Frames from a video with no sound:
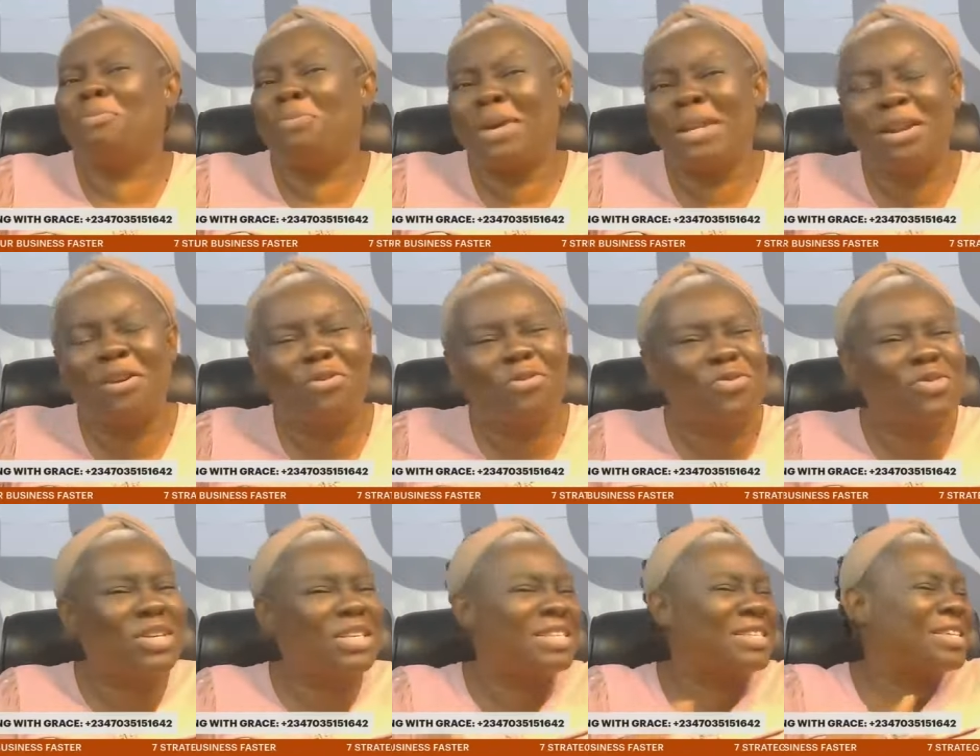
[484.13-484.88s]
the
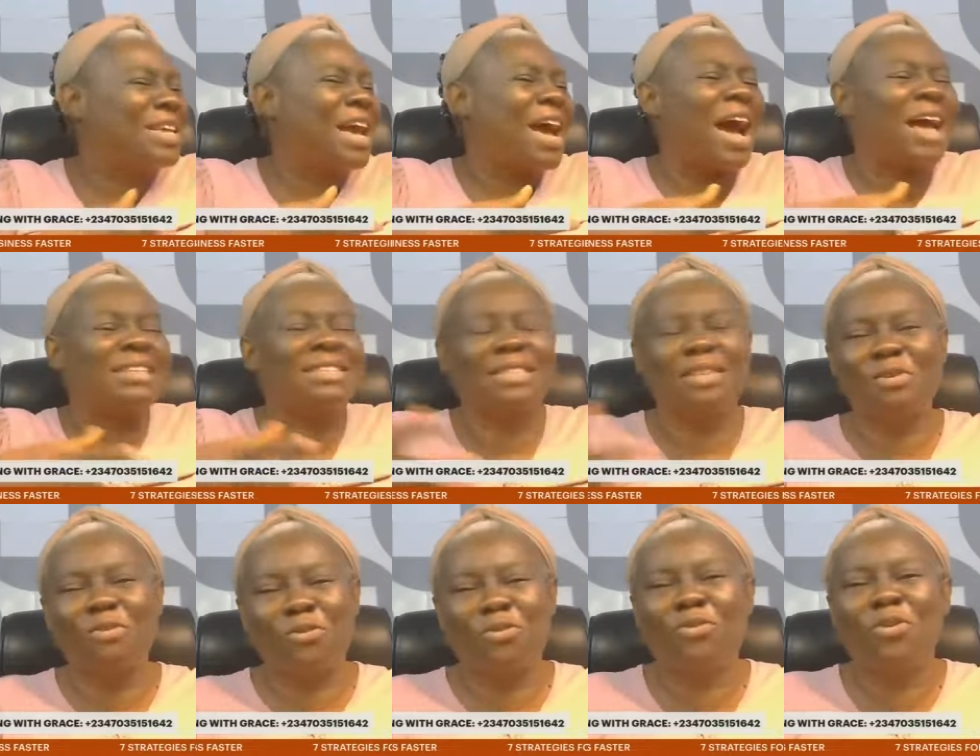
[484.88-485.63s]
benefits as
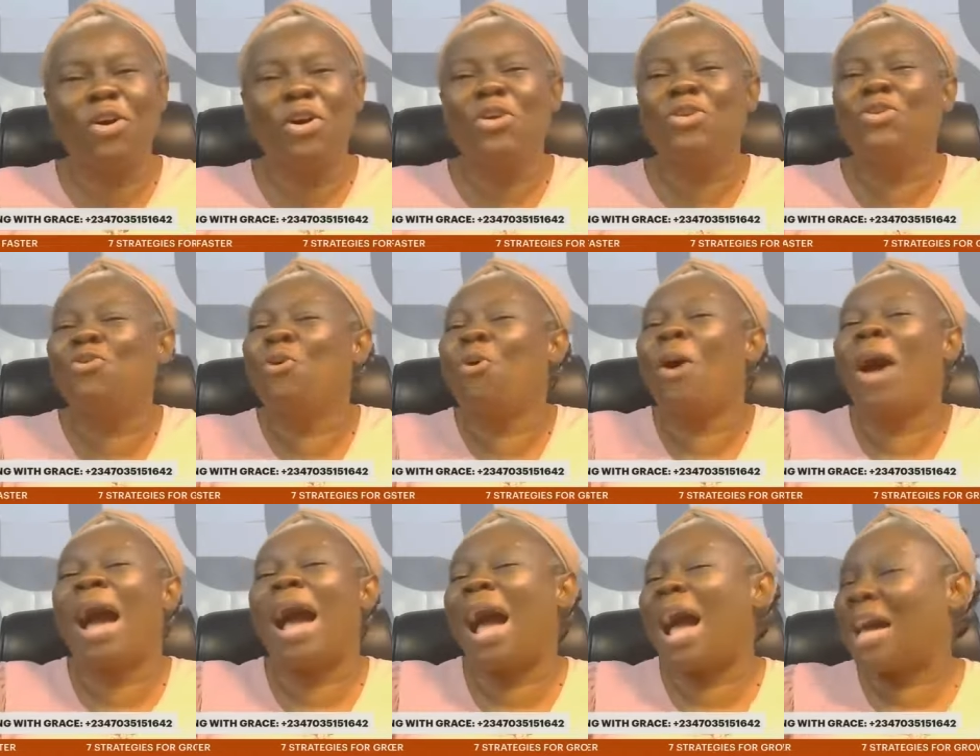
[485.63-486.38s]
if you
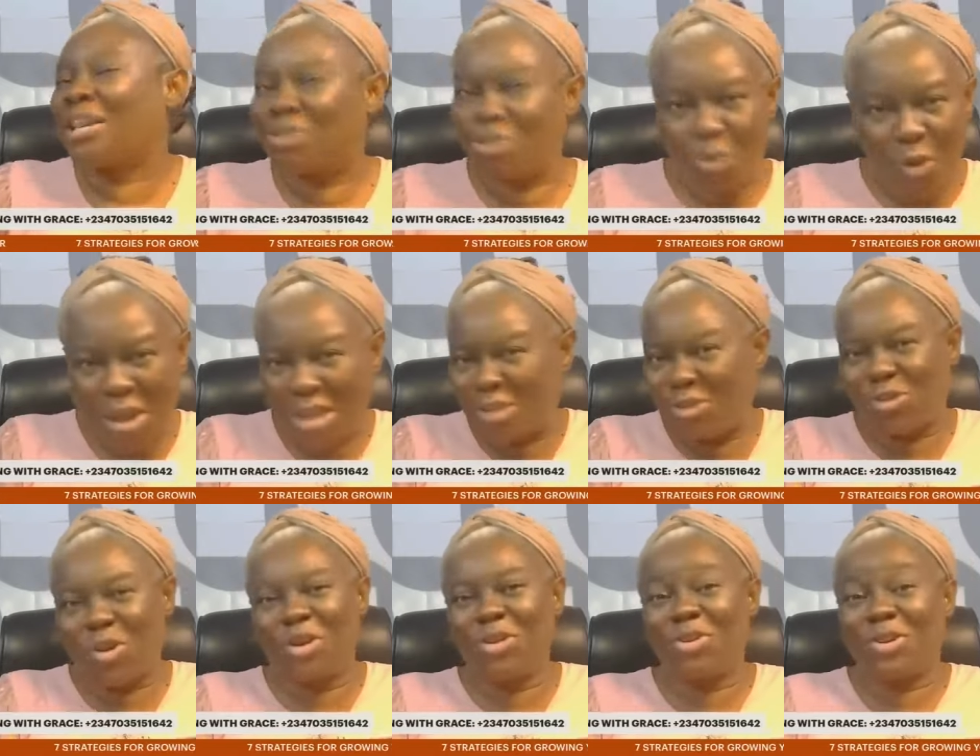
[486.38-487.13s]
know, as you're
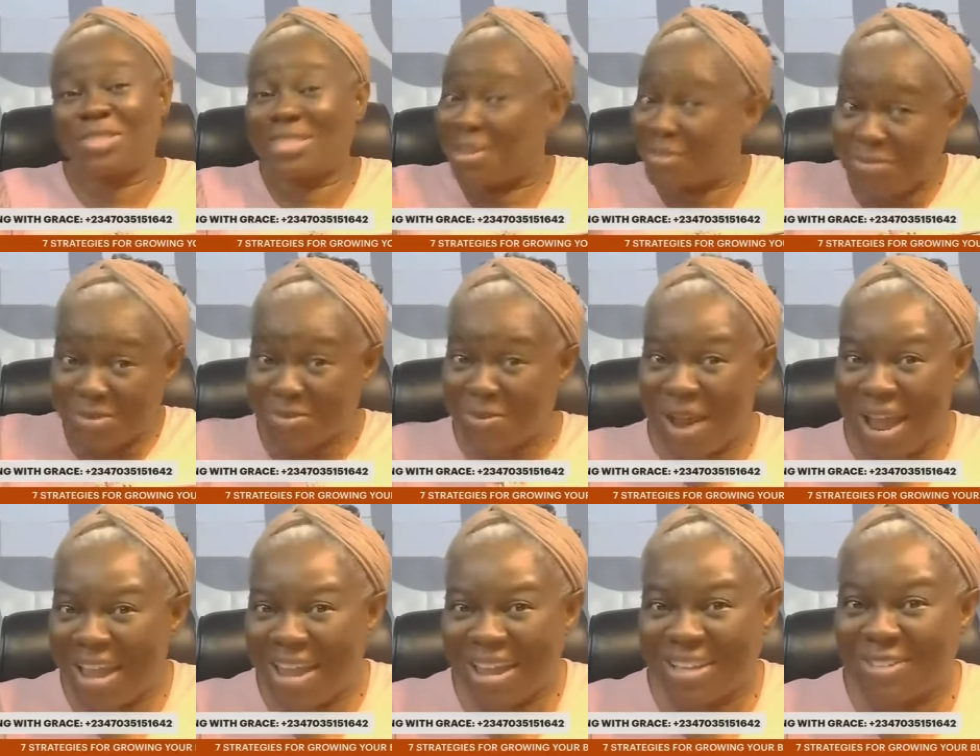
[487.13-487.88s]
enjoying yourself, the
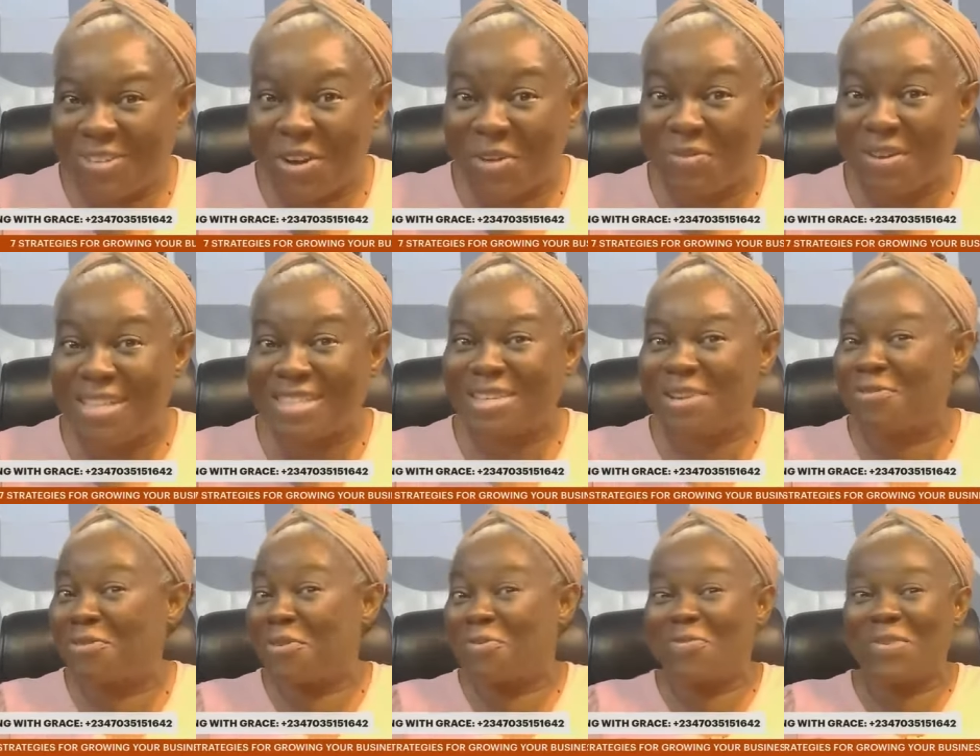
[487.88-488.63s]
way I enjoy
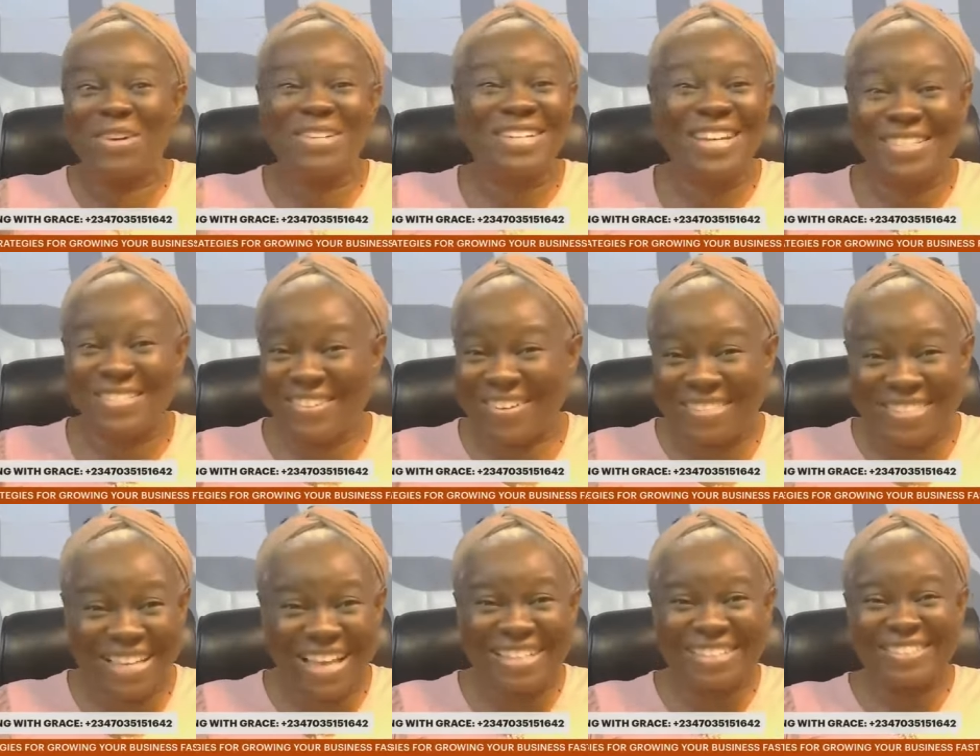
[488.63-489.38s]
myself on Mondays,
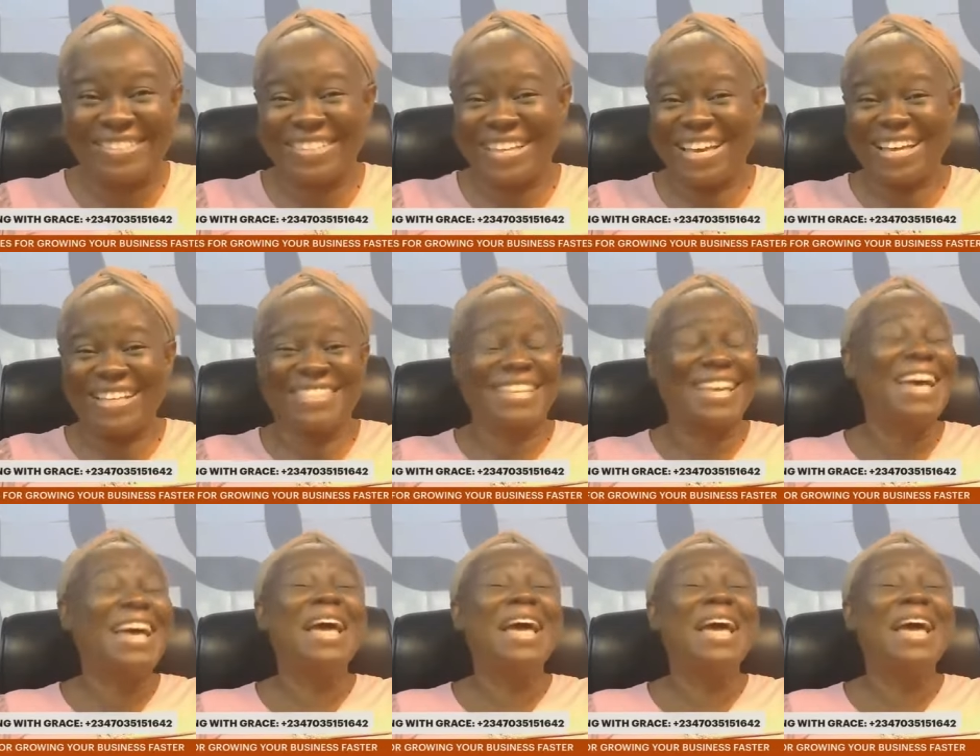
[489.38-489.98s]
on Saturdays,